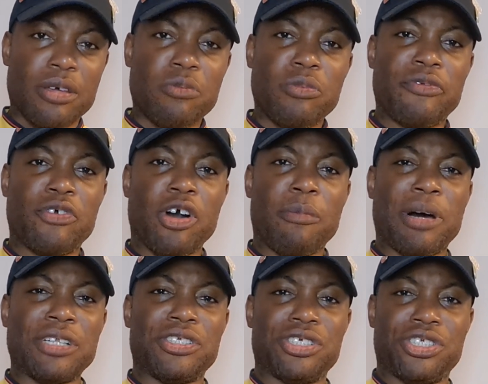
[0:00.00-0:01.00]
We've got a
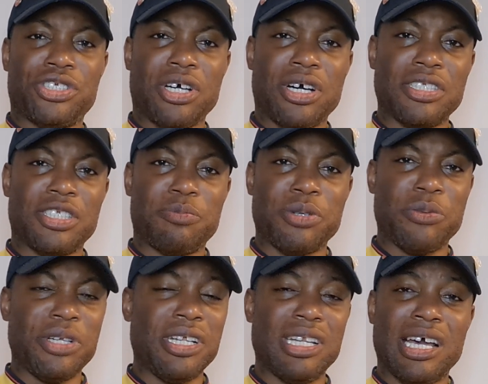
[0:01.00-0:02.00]
puncher's chance. But
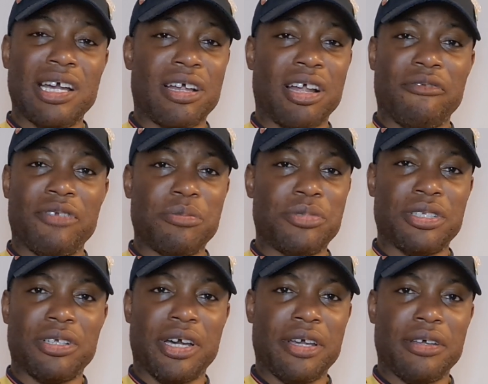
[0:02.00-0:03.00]
we didn't allow a glove on them
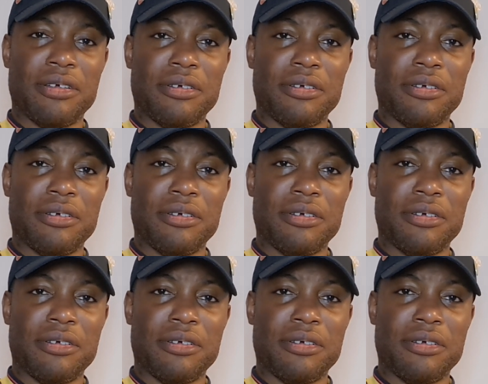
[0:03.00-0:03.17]
tonight.